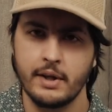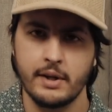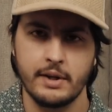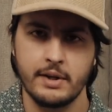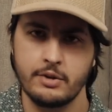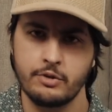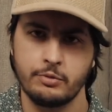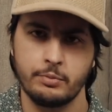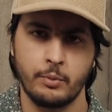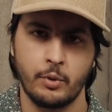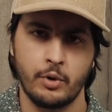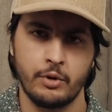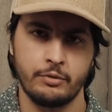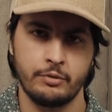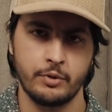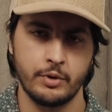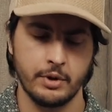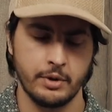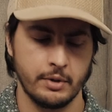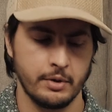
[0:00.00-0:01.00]
and it's
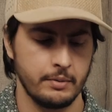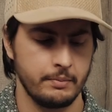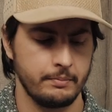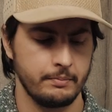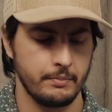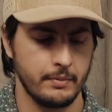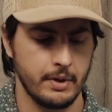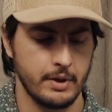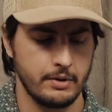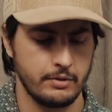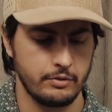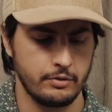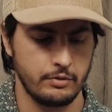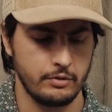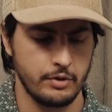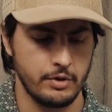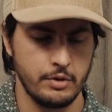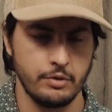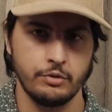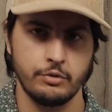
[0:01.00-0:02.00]

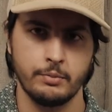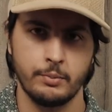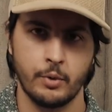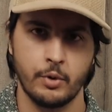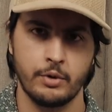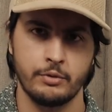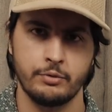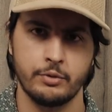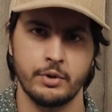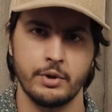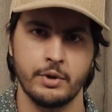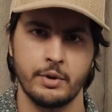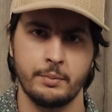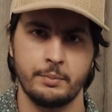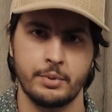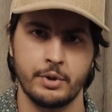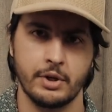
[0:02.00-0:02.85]
used more for the